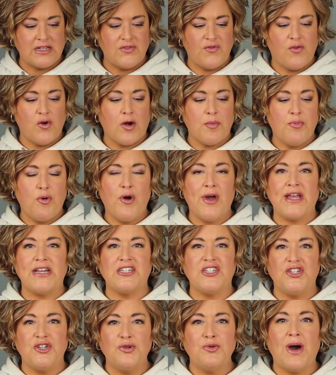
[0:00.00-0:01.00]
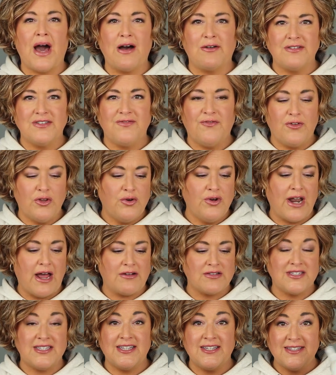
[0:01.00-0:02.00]
it's 4.2 ounce fluid
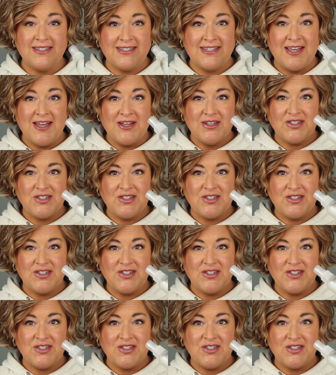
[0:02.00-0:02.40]
ounces.